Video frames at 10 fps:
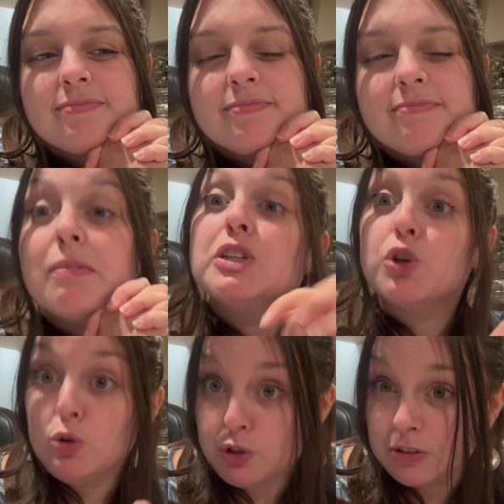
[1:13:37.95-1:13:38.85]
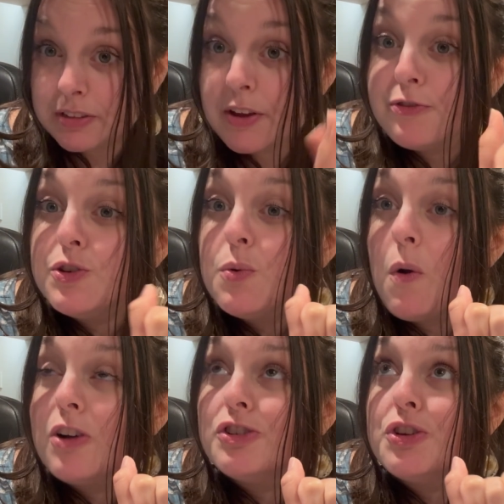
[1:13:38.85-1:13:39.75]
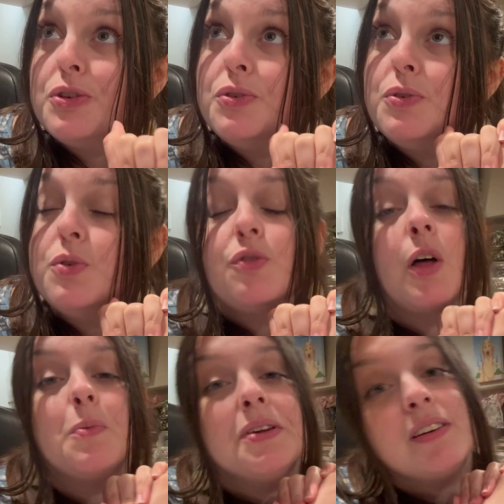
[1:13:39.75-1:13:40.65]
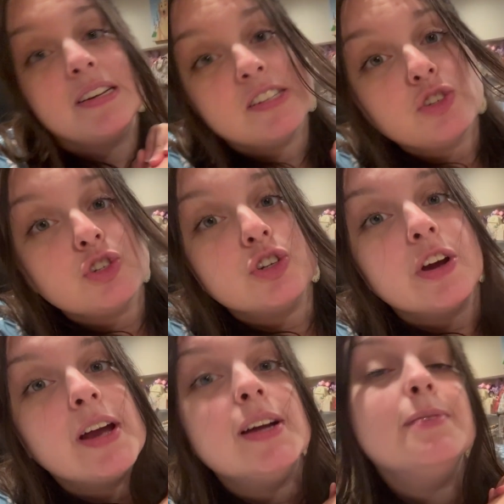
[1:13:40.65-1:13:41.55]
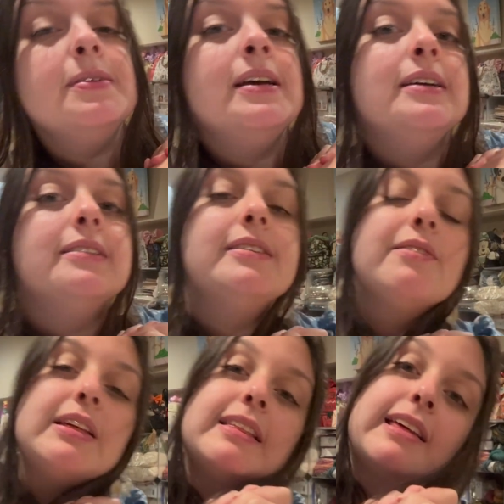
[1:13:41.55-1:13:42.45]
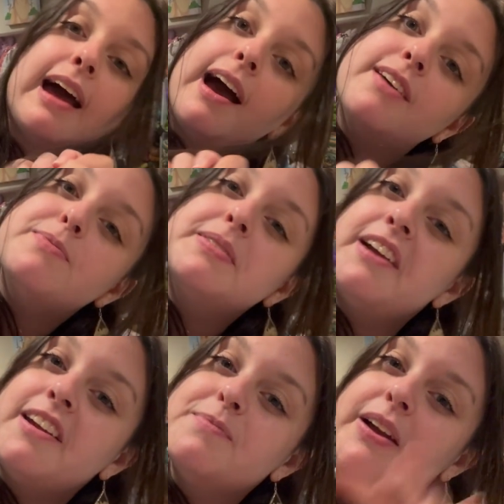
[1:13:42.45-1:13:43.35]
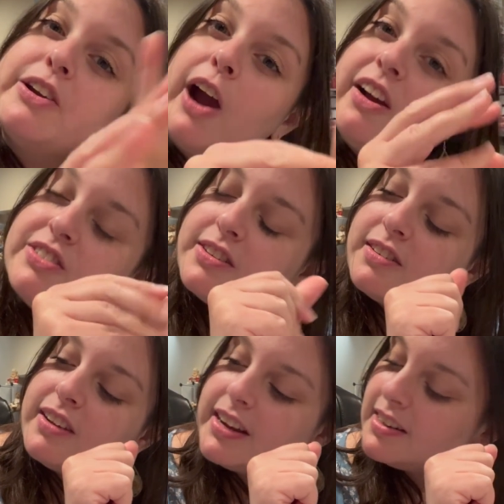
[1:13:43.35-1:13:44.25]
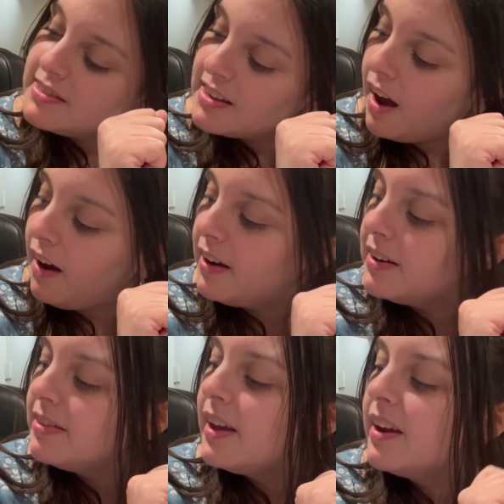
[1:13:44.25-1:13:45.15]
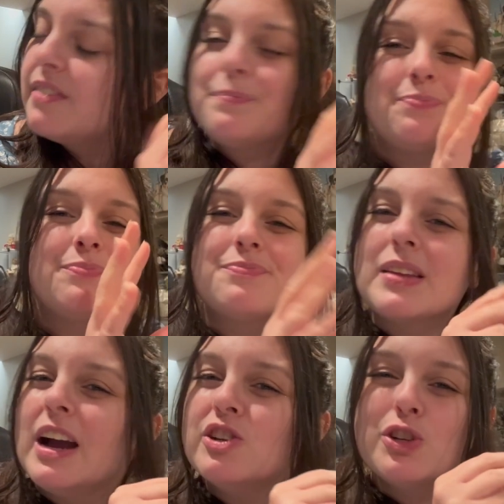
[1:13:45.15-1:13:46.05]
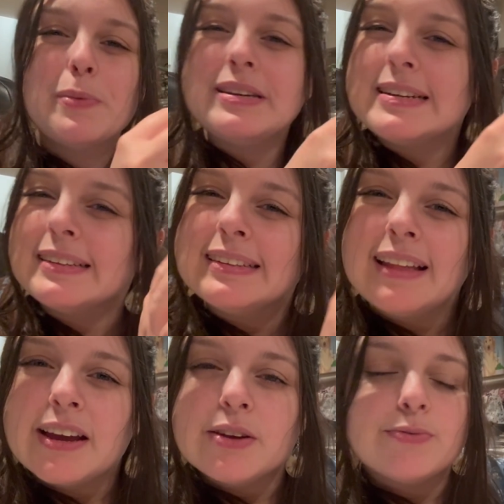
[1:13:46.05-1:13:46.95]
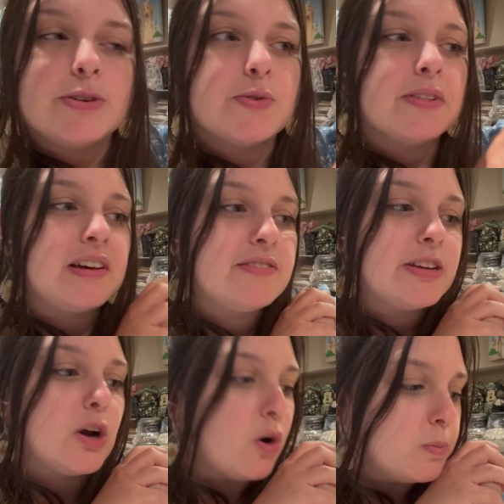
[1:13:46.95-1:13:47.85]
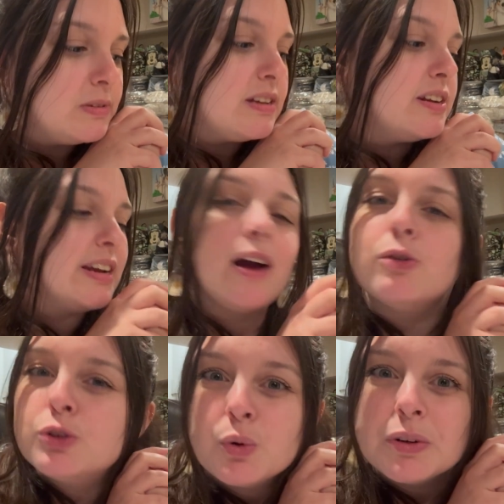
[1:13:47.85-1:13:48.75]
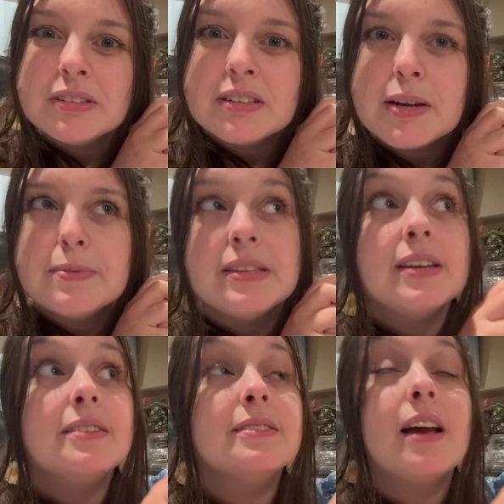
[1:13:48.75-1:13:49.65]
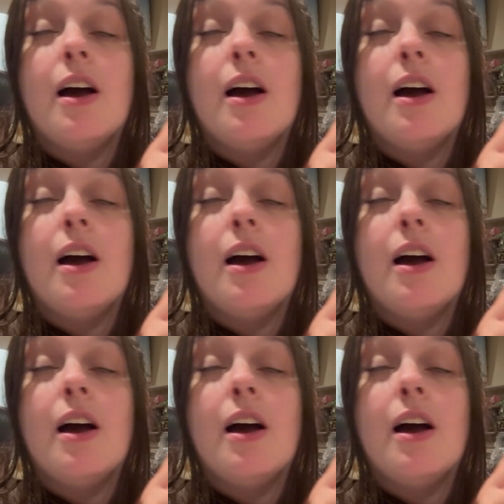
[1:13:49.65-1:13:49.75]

my socials, if you want to follow me on Instagram, see everything that I've been getting my crafty little hands on, and like I show my daily life. We do a lot of like homesteading, outdoors types things.